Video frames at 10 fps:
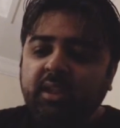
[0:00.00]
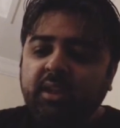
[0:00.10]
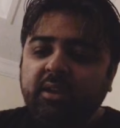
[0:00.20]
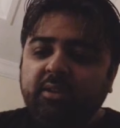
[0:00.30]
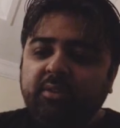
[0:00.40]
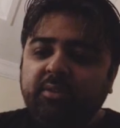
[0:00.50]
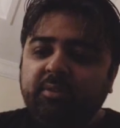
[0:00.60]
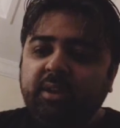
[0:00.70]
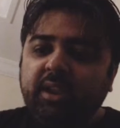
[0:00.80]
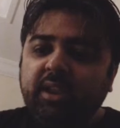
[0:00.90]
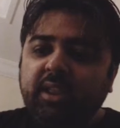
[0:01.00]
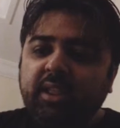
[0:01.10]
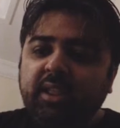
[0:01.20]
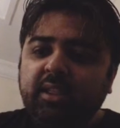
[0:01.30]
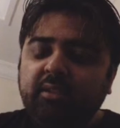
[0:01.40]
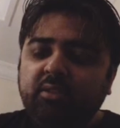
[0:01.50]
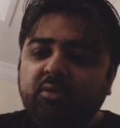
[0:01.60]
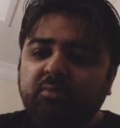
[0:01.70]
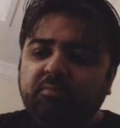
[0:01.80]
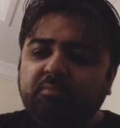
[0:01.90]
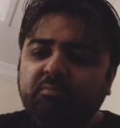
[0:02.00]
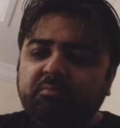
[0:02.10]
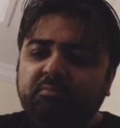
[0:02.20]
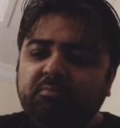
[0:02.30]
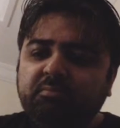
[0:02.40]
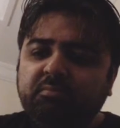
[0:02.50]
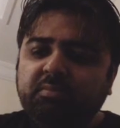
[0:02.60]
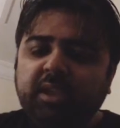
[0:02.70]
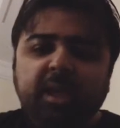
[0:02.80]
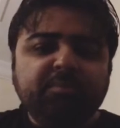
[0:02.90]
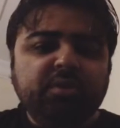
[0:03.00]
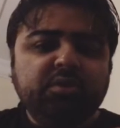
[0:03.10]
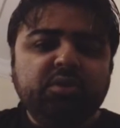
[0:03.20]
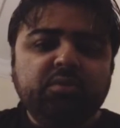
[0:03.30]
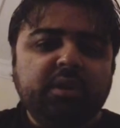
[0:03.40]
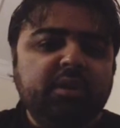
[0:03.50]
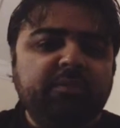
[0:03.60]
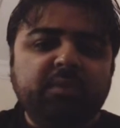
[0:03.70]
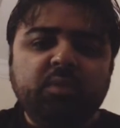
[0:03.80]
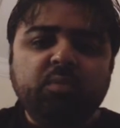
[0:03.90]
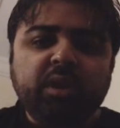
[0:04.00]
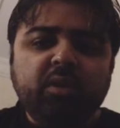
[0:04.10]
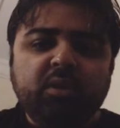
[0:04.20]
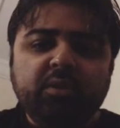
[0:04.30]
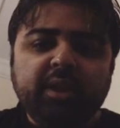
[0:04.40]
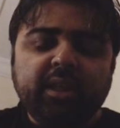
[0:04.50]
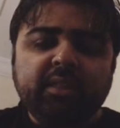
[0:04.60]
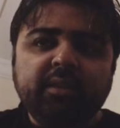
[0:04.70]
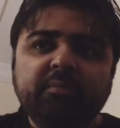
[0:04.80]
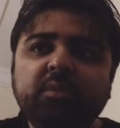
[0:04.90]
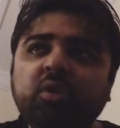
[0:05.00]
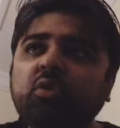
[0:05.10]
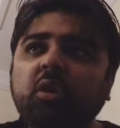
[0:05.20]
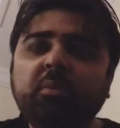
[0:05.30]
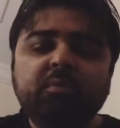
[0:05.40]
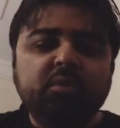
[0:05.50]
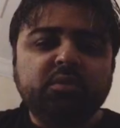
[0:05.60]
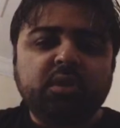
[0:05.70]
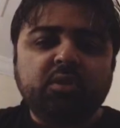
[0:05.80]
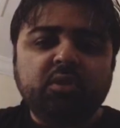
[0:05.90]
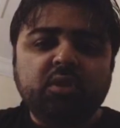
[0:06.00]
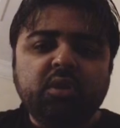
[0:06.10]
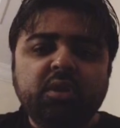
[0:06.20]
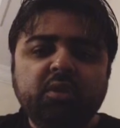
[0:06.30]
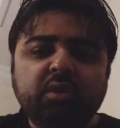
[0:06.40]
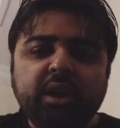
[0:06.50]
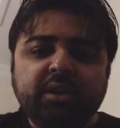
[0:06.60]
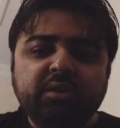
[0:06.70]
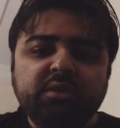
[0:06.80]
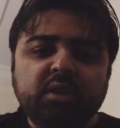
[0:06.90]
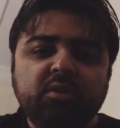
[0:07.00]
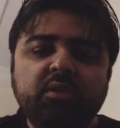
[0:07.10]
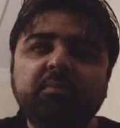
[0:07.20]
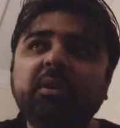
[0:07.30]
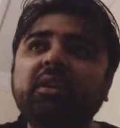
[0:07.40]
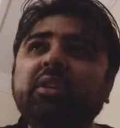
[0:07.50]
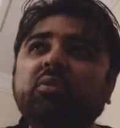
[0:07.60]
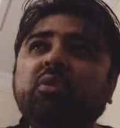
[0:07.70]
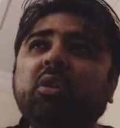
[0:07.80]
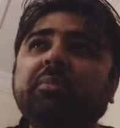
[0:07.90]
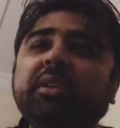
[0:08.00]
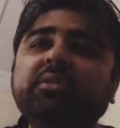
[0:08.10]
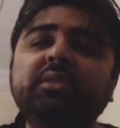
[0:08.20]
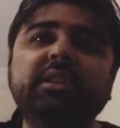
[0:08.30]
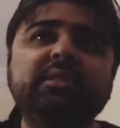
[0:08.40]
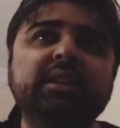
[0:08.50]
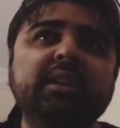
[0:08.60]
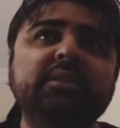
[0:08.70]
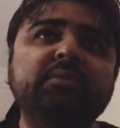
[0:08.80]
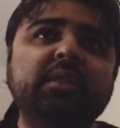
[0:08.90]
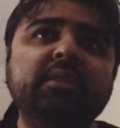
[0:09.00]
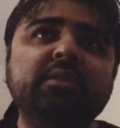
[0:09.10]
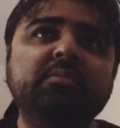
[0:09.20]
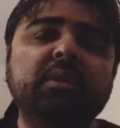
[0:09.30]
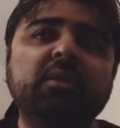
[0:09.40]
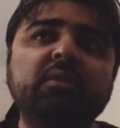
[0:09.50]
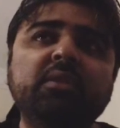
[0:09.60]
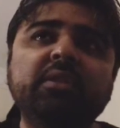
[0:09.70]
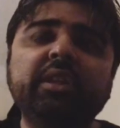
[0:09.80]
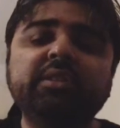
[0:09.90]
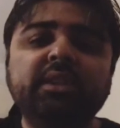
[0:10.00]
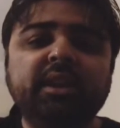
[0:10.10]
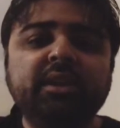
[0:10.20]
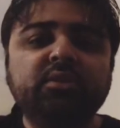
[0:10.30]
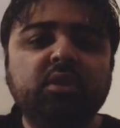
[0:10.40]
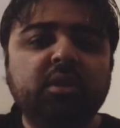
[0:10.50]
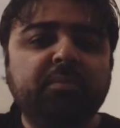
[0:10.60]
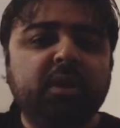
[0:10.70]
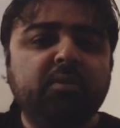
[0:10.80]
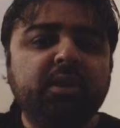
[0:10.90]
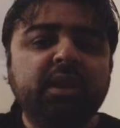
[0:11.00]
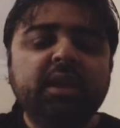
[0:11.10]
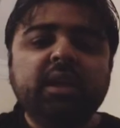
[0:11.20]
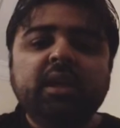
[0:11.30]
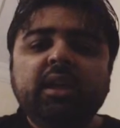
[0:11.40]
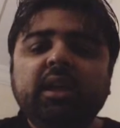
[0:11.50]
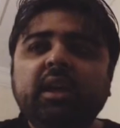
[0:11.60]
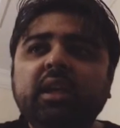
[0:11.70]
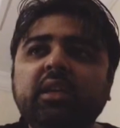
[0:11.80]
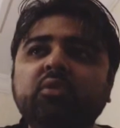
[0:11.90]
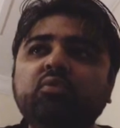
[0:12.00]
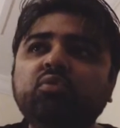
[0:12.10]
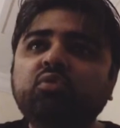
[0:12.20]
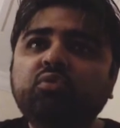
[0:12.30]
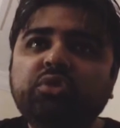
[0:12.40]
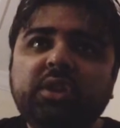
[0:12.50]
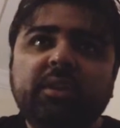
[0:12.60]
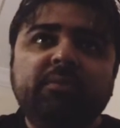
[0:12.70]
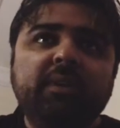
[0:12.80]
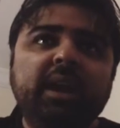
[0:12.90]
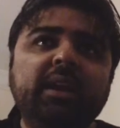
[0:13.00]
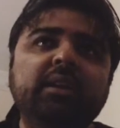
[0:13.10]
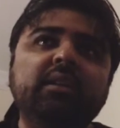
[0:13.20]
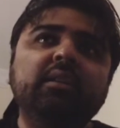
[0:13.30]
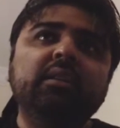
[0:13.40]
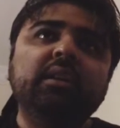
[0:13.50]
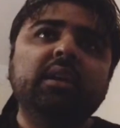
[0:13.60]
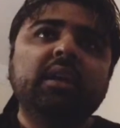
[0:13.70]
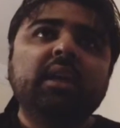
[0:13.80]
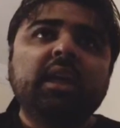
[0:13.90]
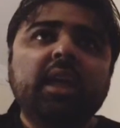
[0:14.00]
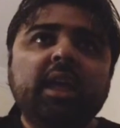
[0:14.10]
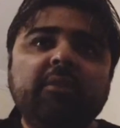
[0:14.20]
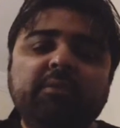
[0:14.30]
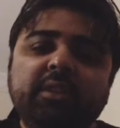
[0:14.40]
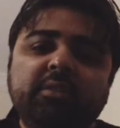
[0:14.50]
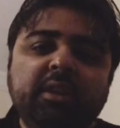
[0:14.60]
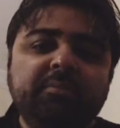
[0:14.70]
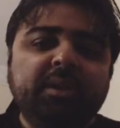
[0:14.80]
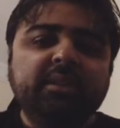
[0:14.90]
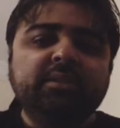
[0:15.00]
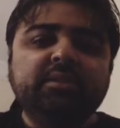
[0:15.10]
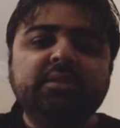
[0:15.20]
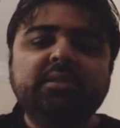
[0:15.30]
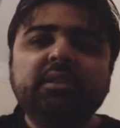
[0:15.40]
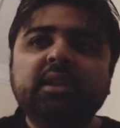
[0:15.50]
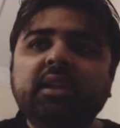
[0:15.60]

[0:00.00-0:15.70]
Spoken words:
it really, you know, captures you in a different way altogether. New comic books are good, new writers are good, but new comics these days, whether it's Marvel or DC, it's all about a huge event every 3 months.